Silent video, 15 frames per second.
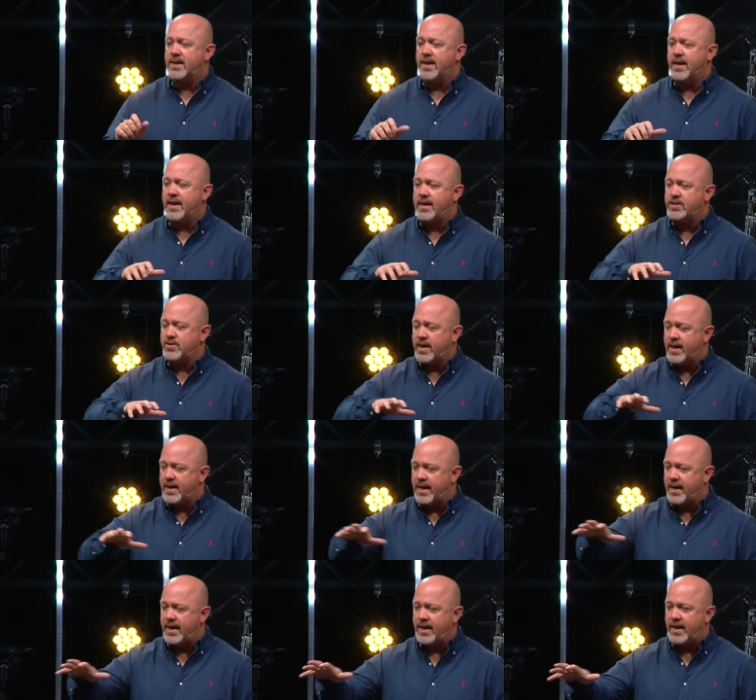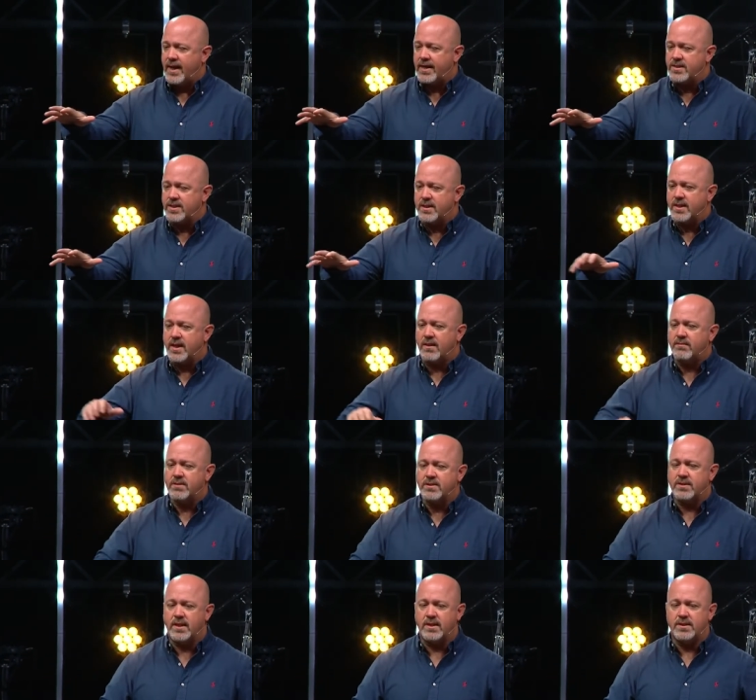and I try to engage in
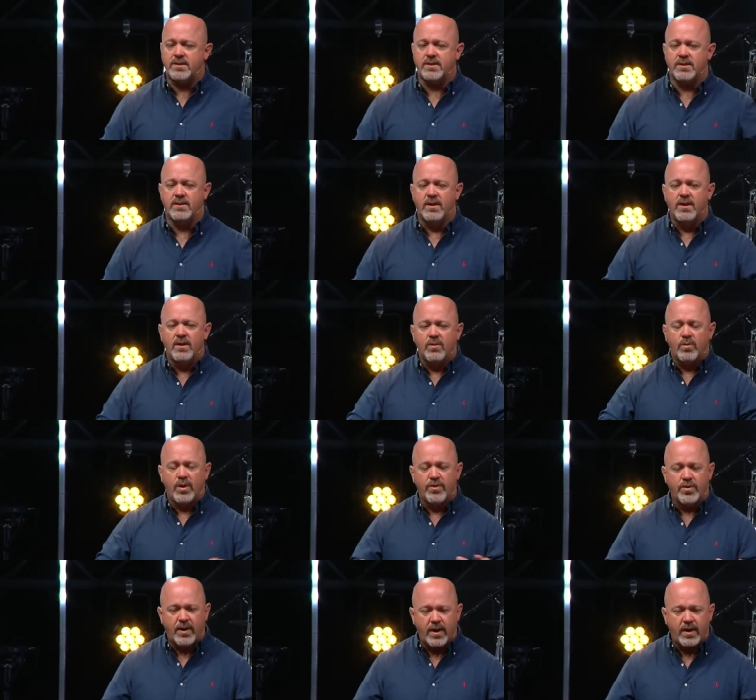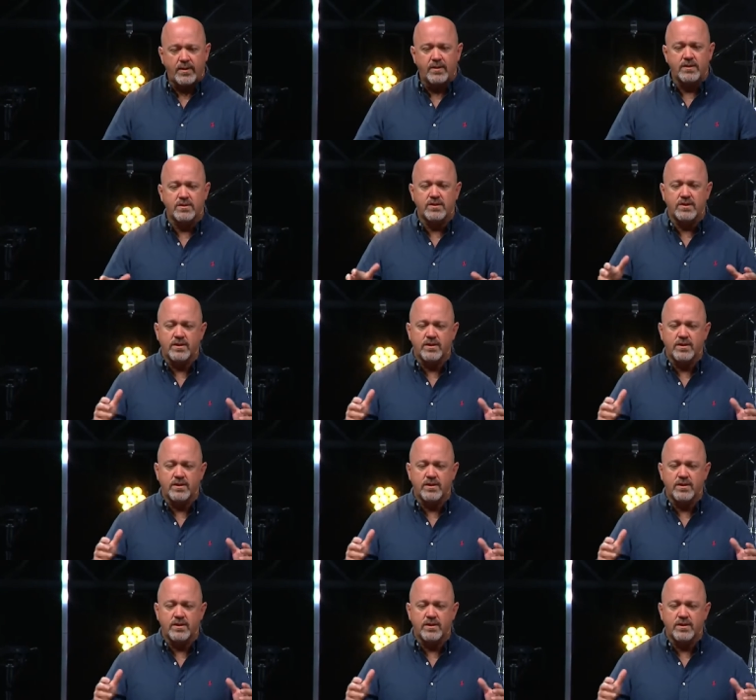conversation with others,